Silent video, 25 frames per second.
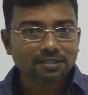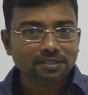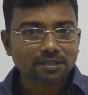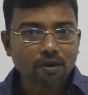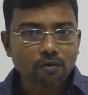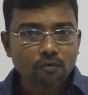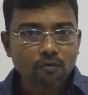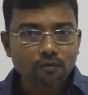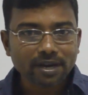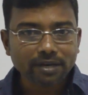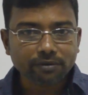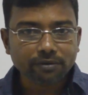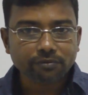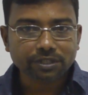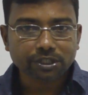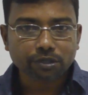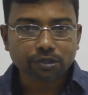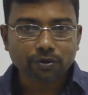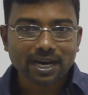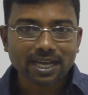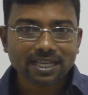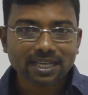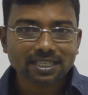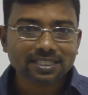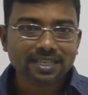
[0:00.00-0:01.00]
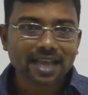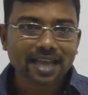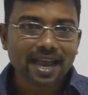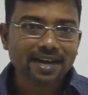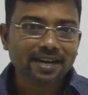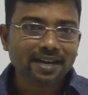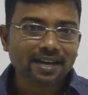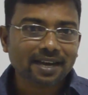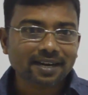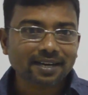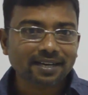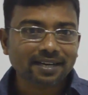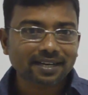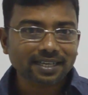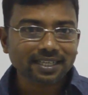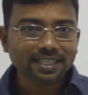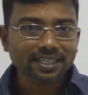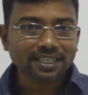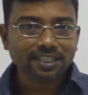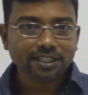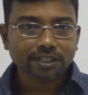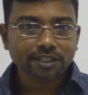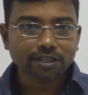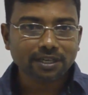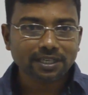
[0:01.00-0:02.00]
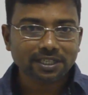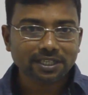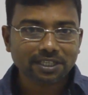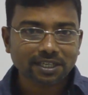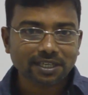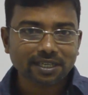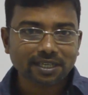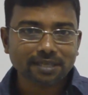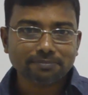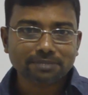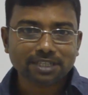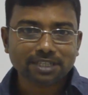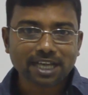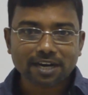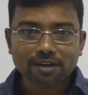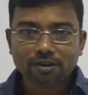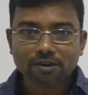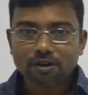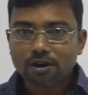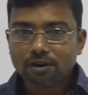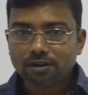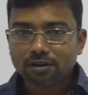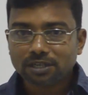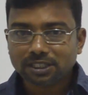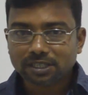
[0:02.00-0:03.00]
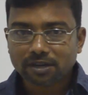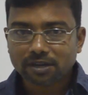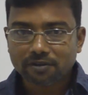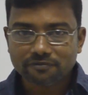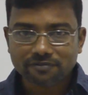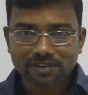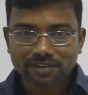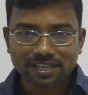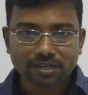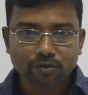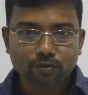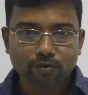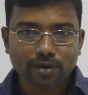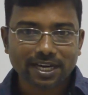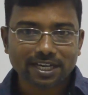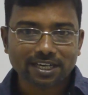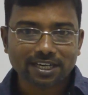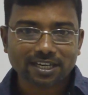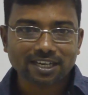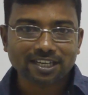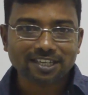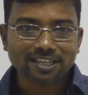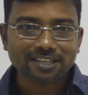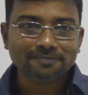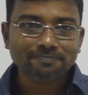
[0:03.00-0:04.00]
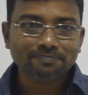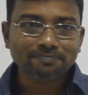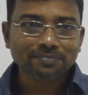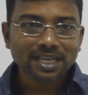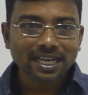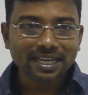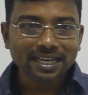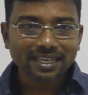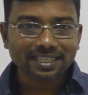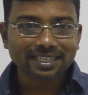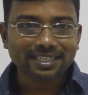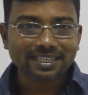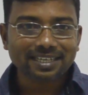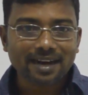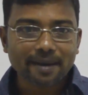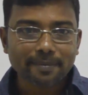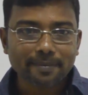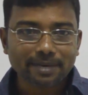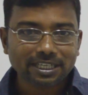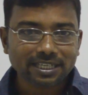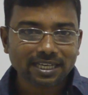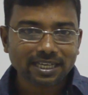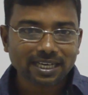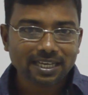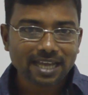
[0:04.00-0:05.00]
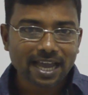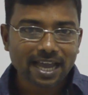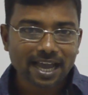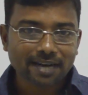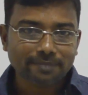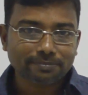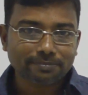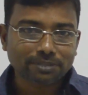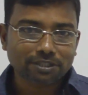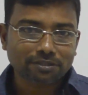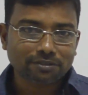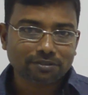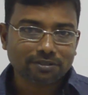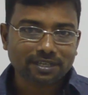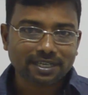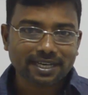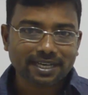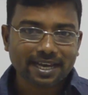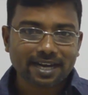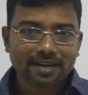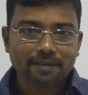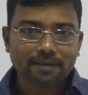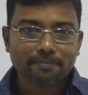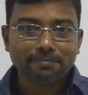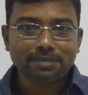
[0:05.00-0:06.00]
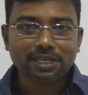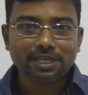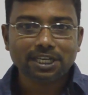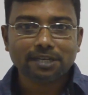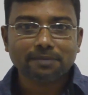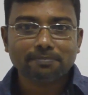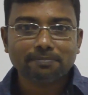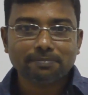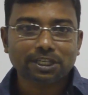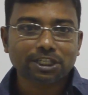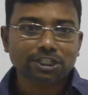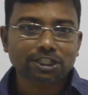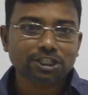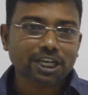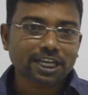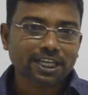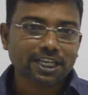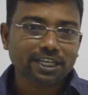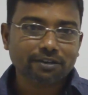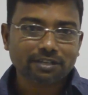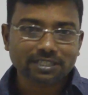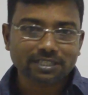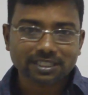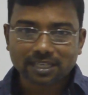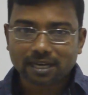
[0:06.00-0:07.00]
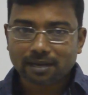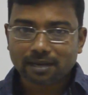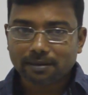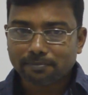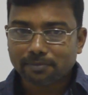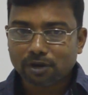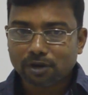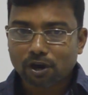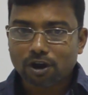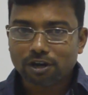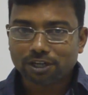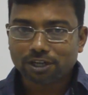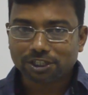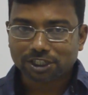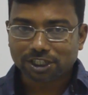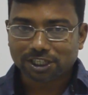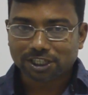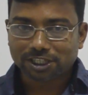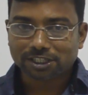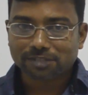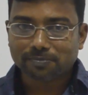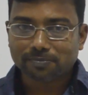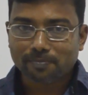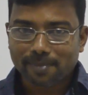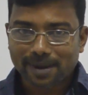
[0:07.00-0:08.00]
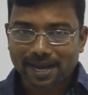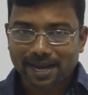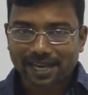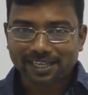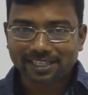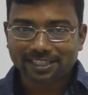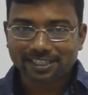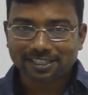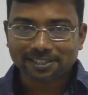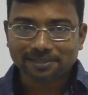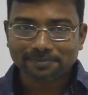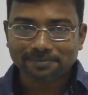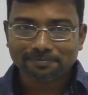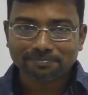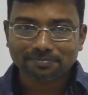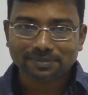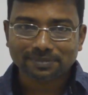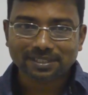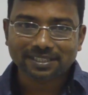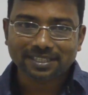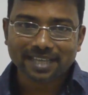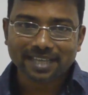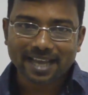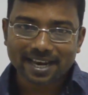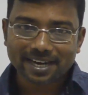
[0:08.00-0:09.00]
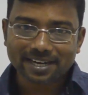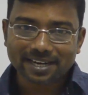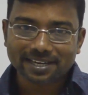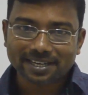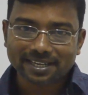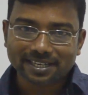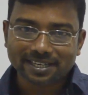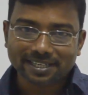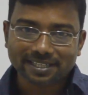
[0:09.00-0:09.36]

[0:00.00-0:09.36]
when you visualize and read your dreams and goals frequently, it dramatically helps you to create a big picture in your subconscious mind. Then